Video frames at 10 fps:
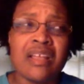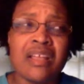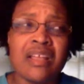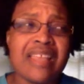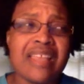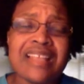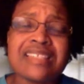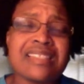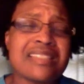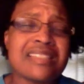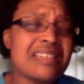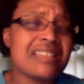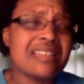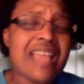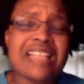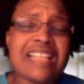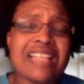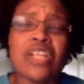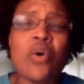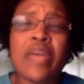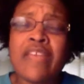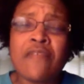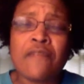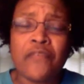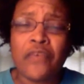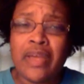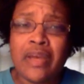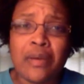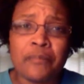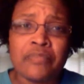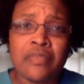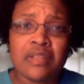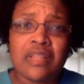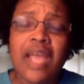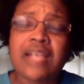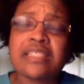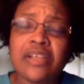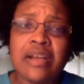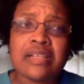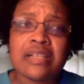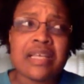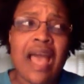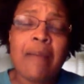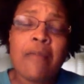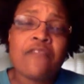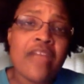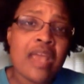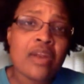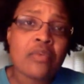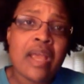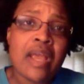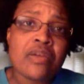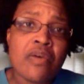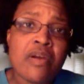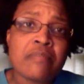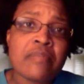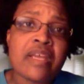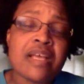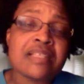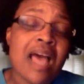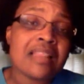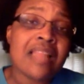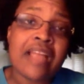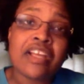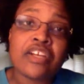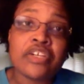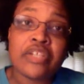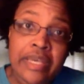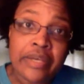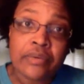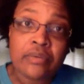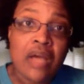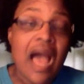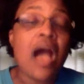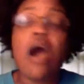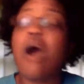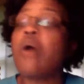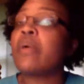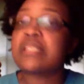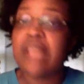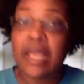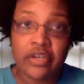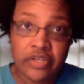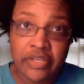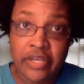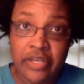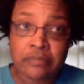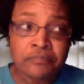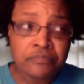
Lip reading: That's low even for him. Like, seriously, I'm a fan of Randy Orton because I like a good heel. I always like a good heel.